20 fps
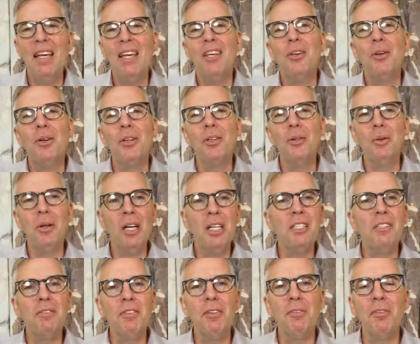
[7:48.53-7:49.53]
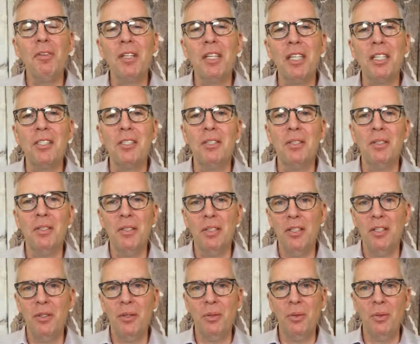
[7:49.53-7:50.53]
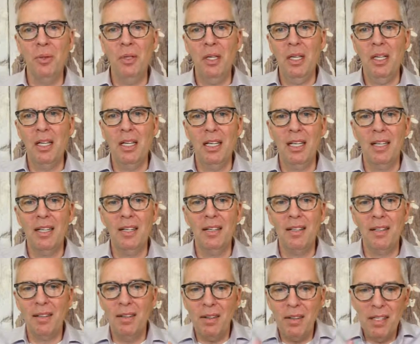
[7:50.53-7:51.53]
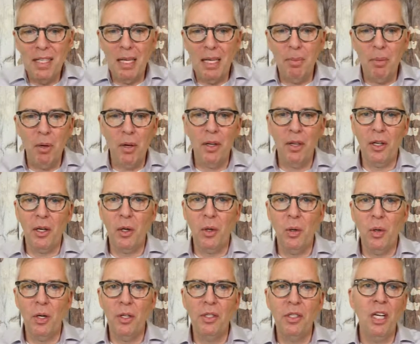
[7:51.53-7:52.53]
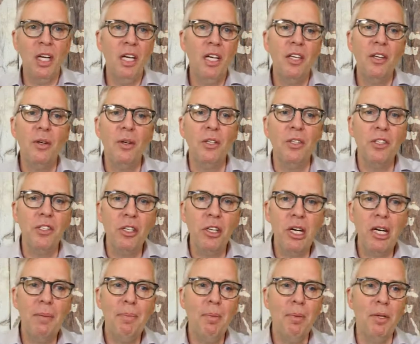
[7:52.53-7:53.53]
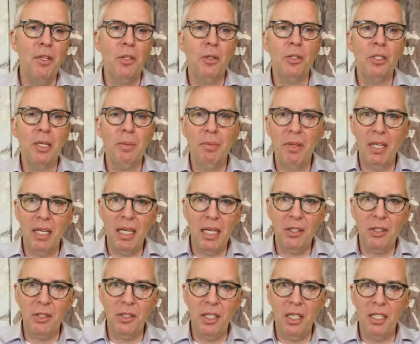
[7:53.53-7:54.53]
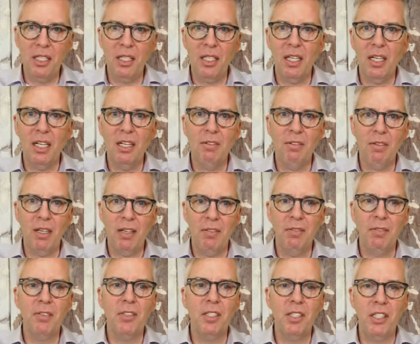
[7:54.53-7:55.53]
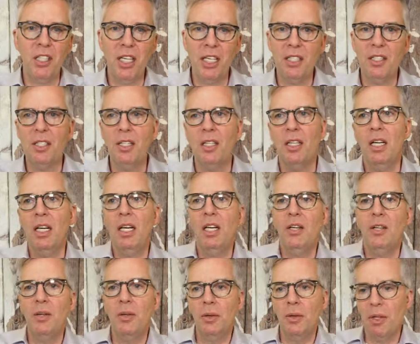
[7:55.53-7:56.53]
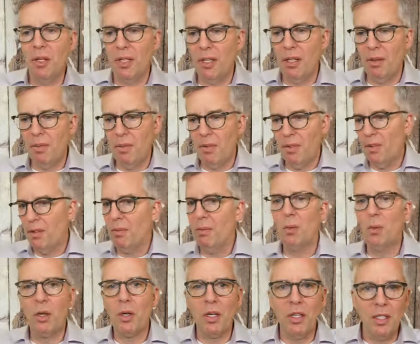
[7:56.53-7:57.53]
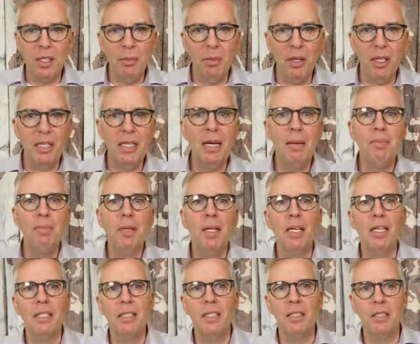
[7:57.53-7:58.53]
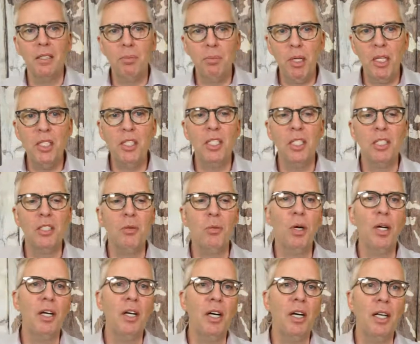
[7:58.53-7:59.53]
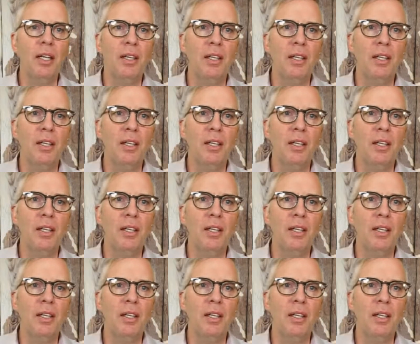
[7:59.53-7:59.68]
You can do lots of different things to take part in the course. You can stop and do some of the exercises that I've suggested. You can work on some of the templates and spreadsheets and whatnot